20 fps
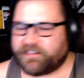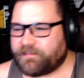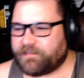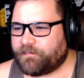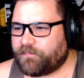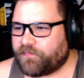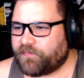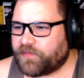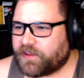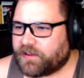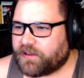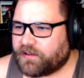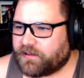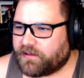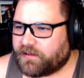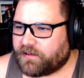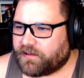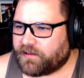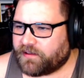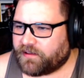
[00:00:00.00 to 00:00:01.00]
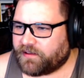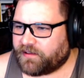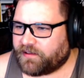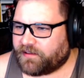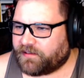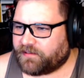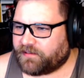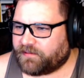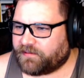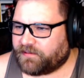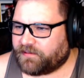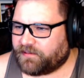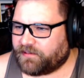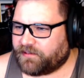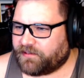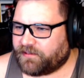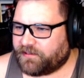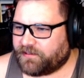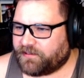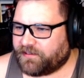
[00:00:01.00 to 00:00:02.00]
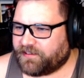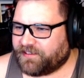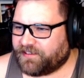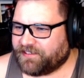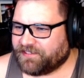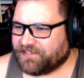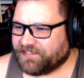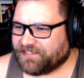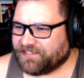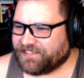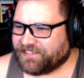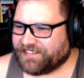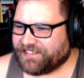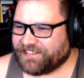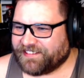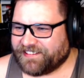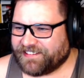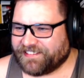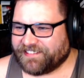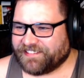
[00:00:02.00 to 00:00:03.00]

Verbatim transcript: Ah, woo, woo, woo,